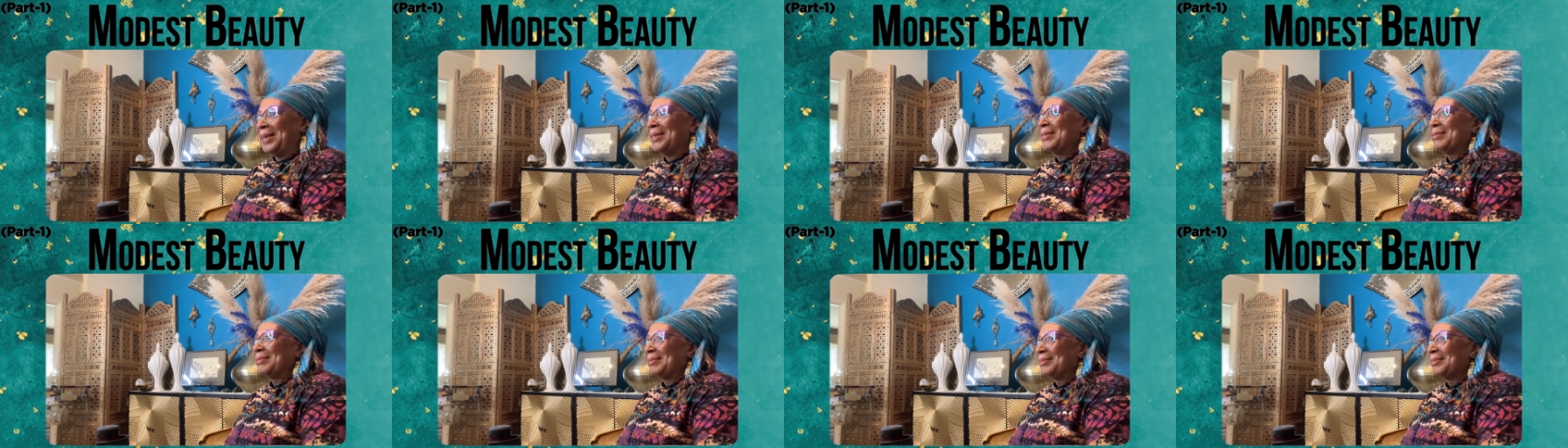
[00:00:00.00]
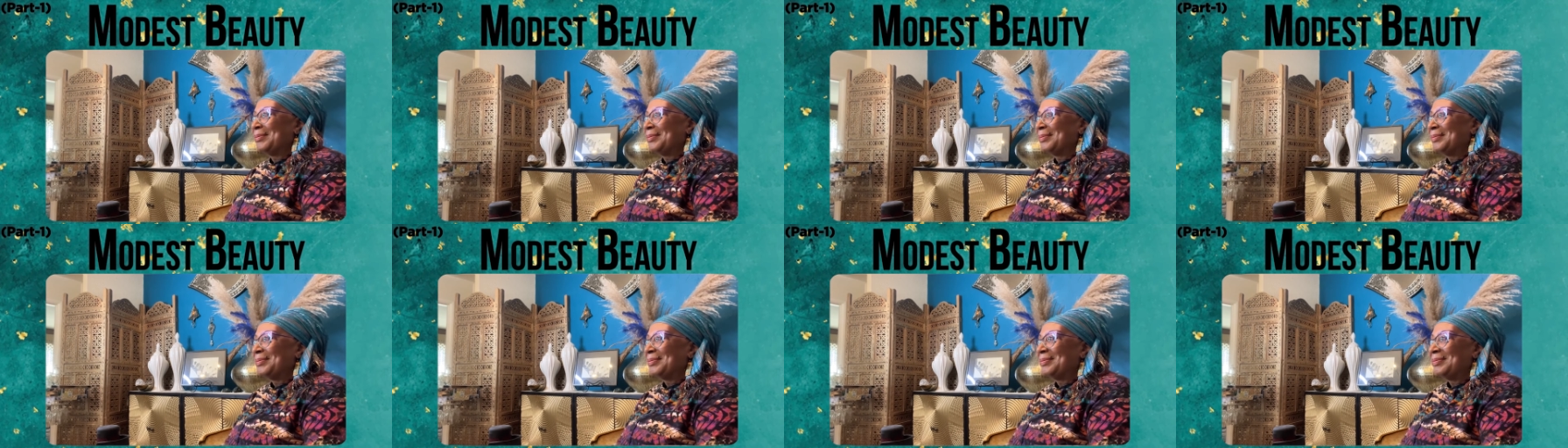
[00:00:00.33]
We have
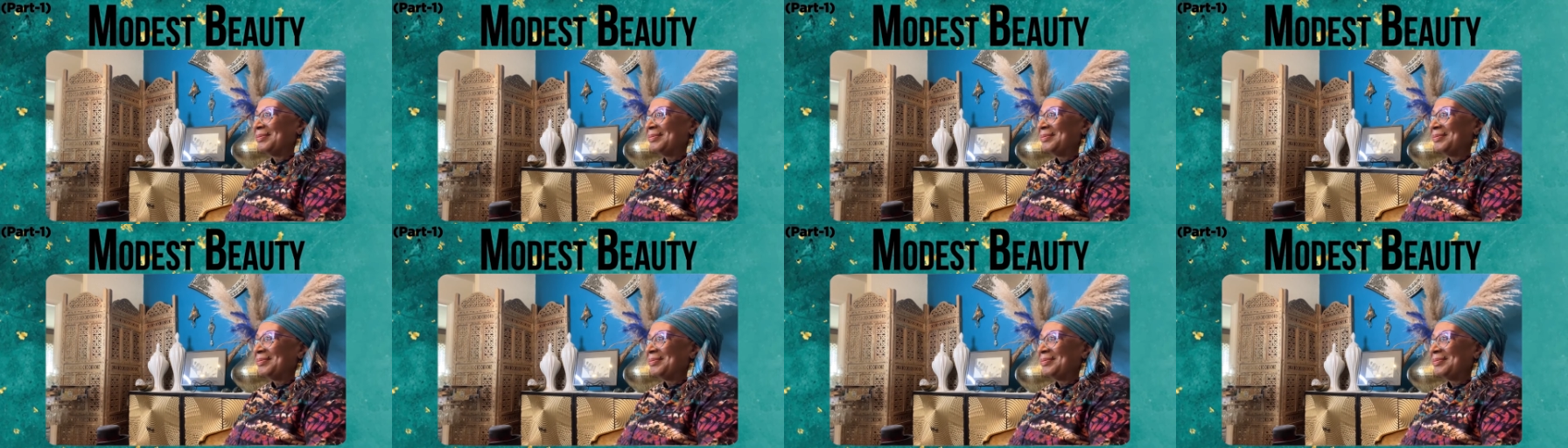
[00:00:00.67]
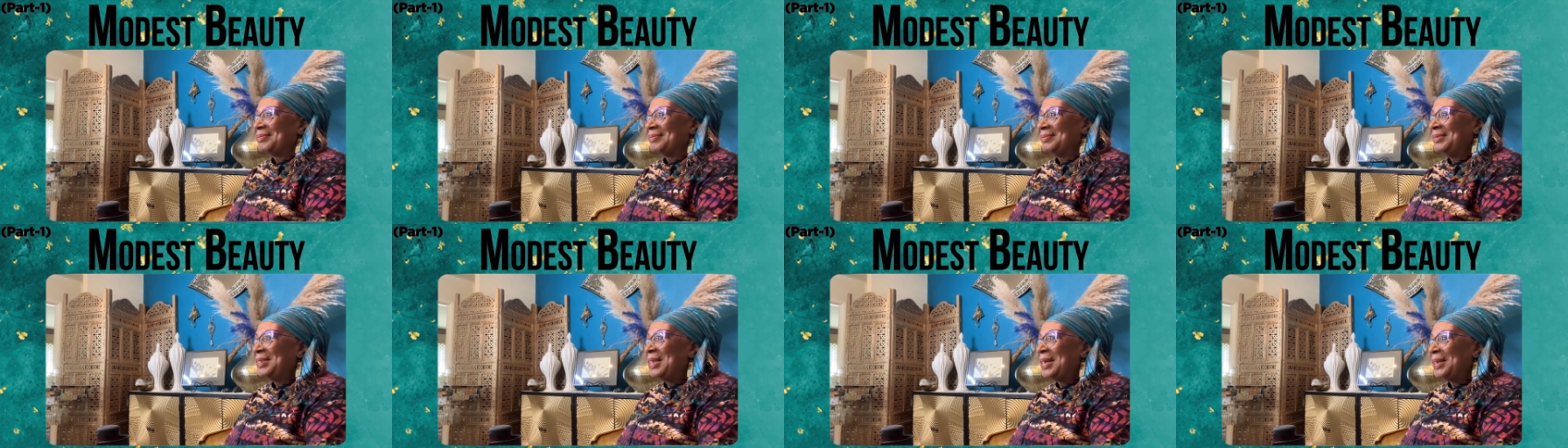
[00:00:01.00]
to go there.
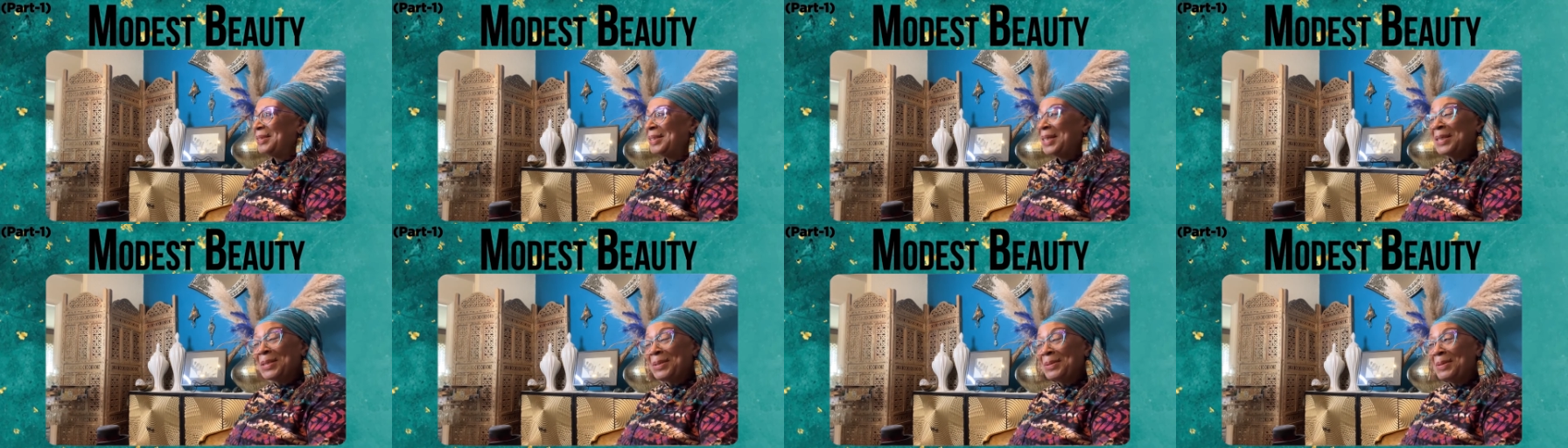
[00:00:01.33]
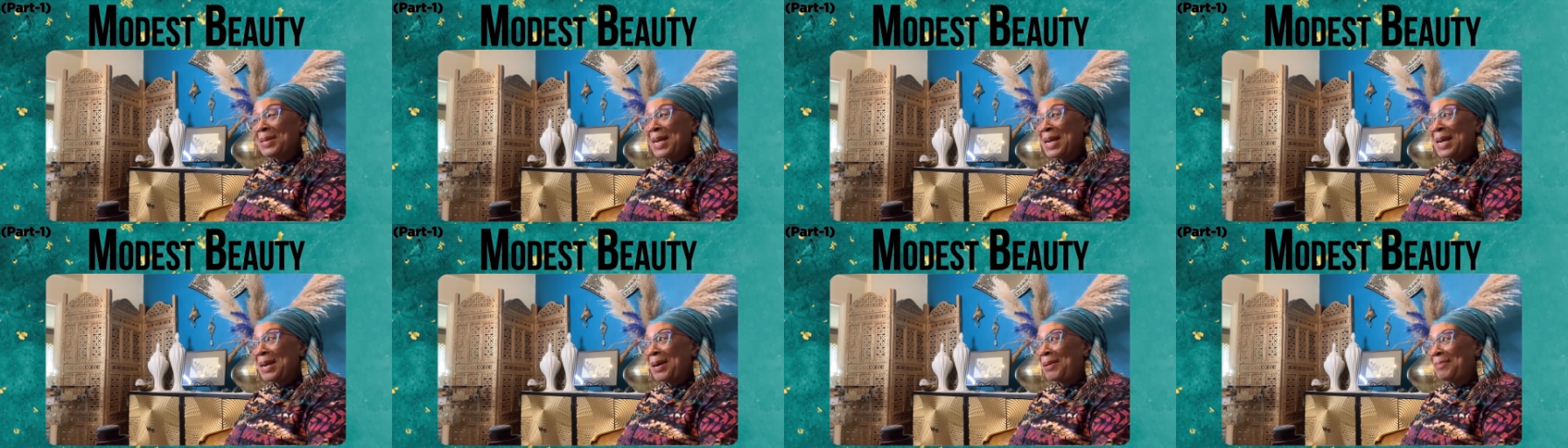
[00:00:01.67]
Yeah, they do
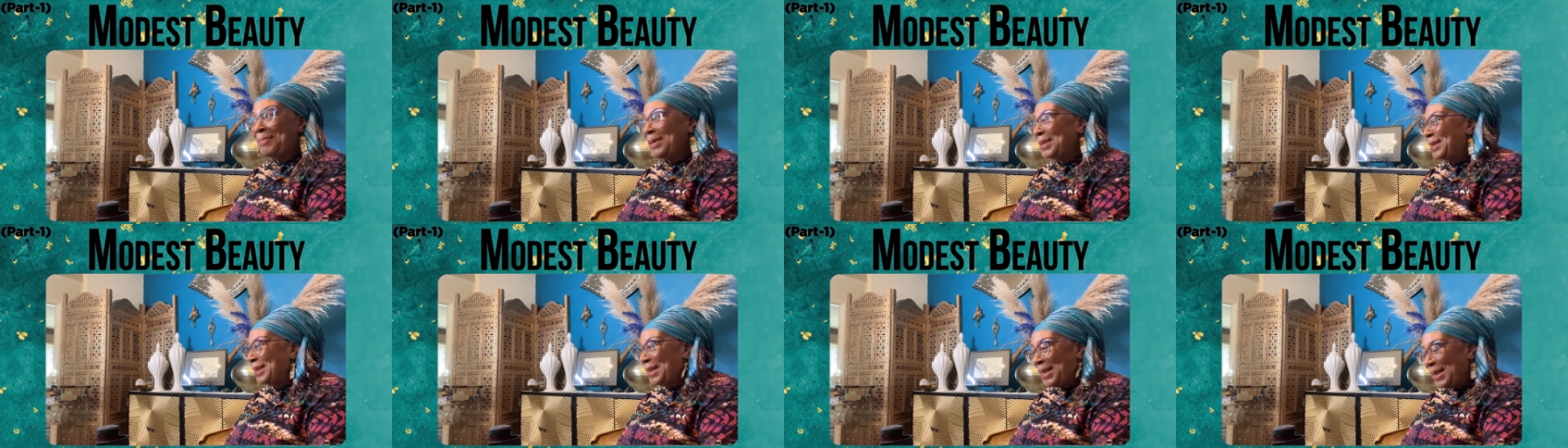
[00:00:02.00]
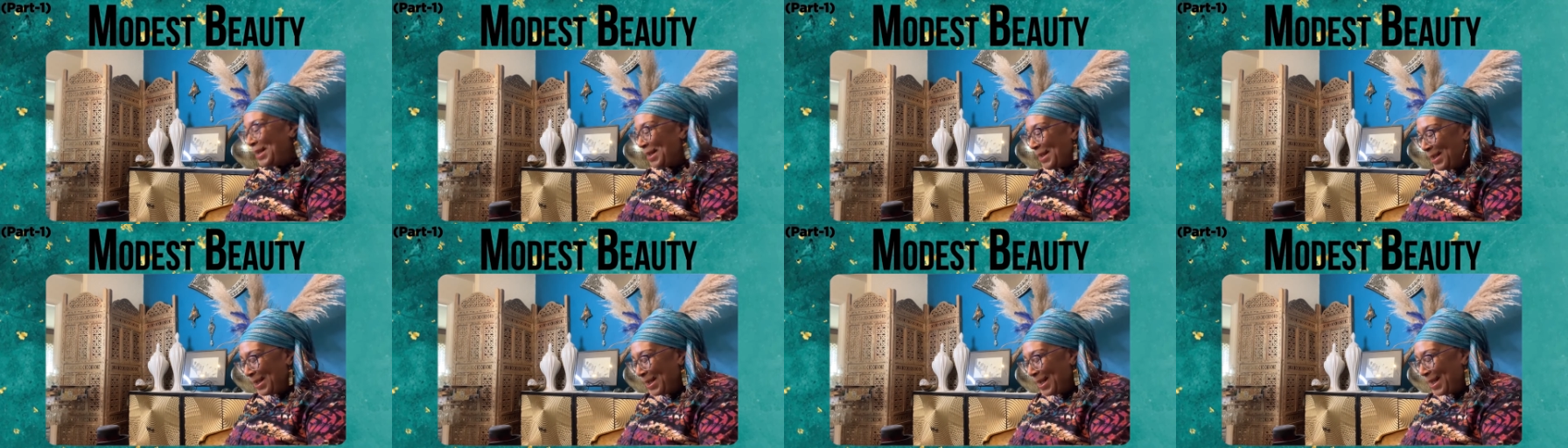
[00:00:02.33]
now, but yeah, they oh,
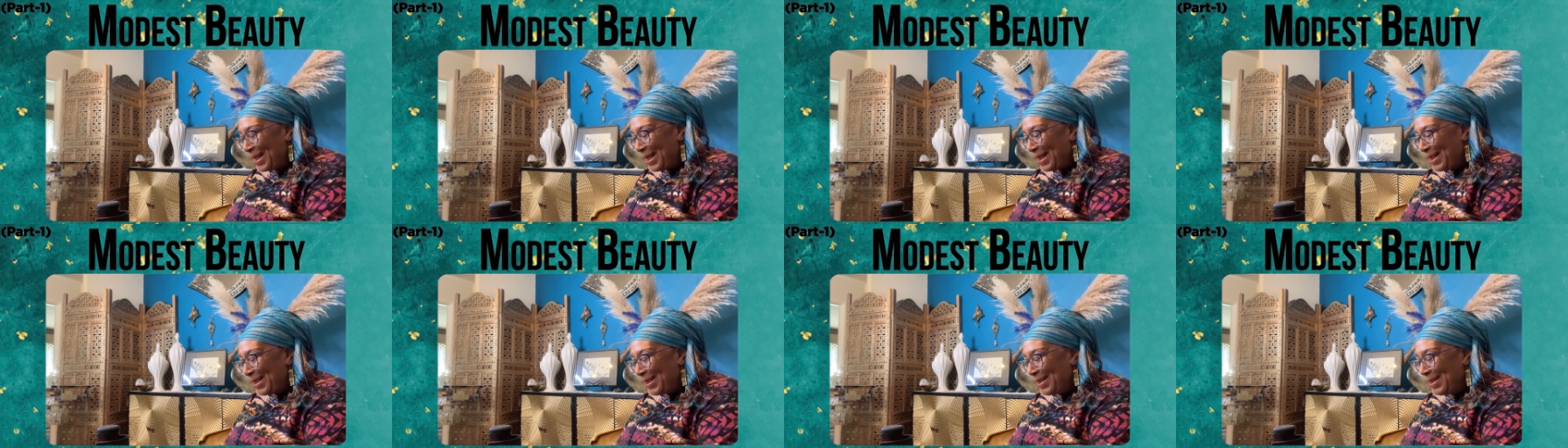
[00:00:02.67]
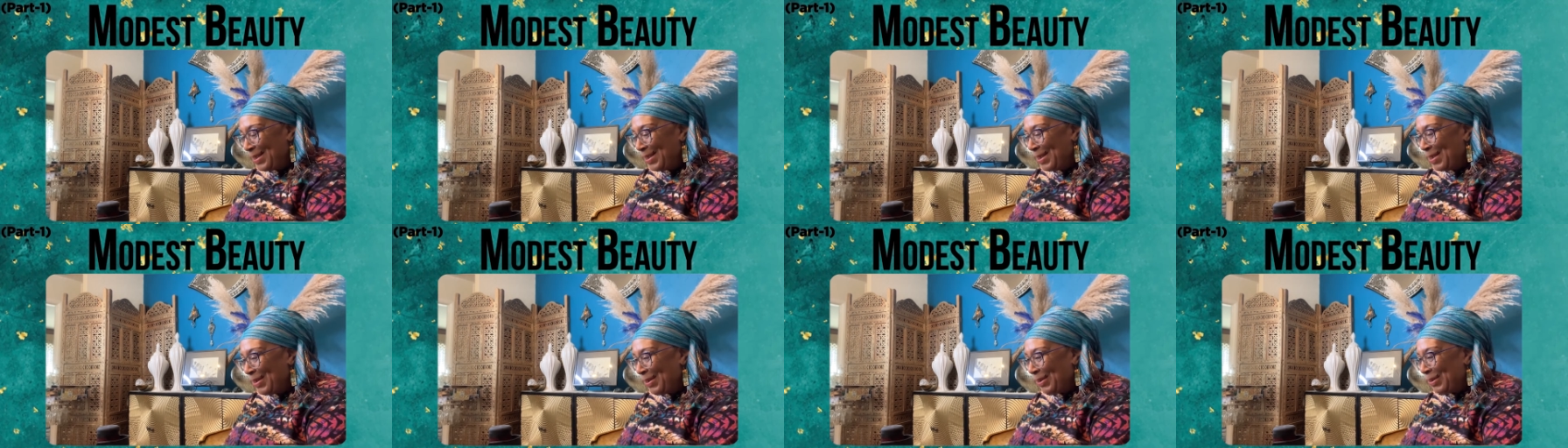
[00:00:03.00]
didn't yeah, then. Yeah,
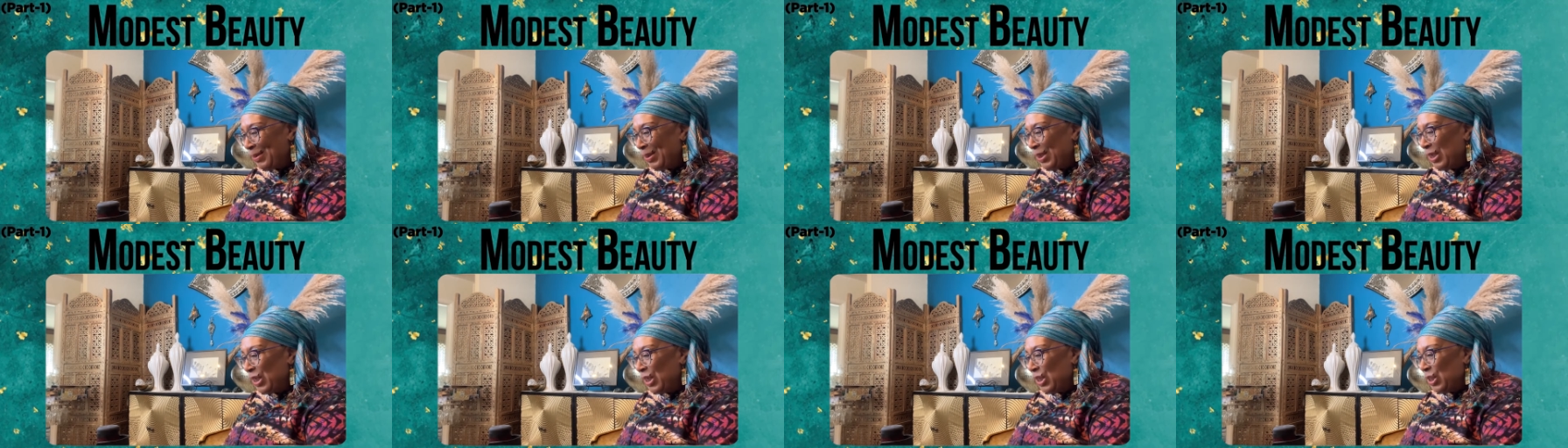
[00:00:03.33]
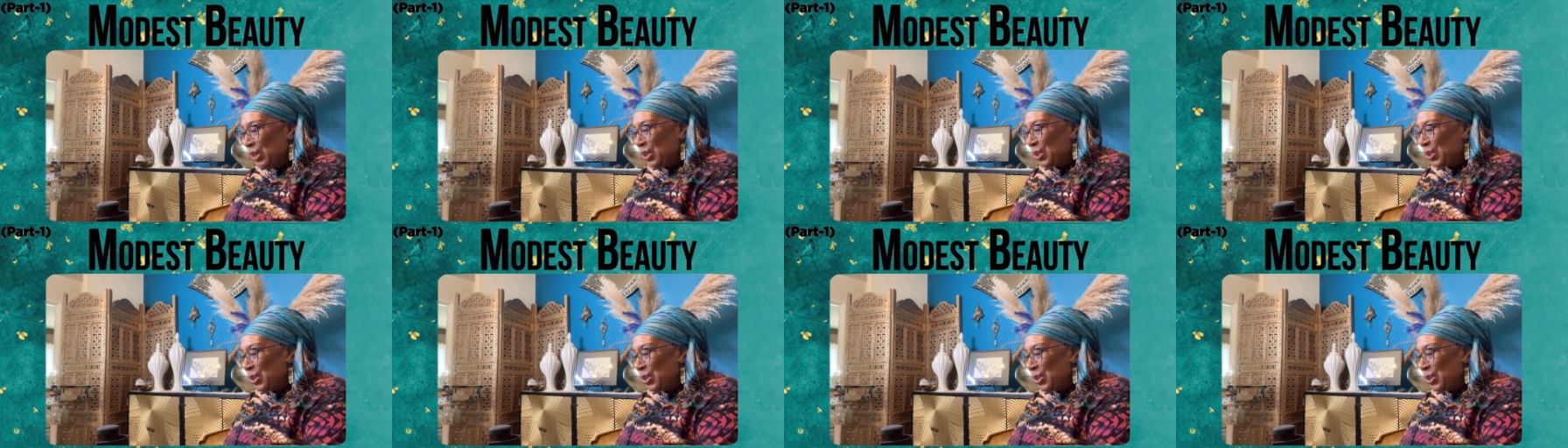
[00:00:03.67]
you know. Yeah.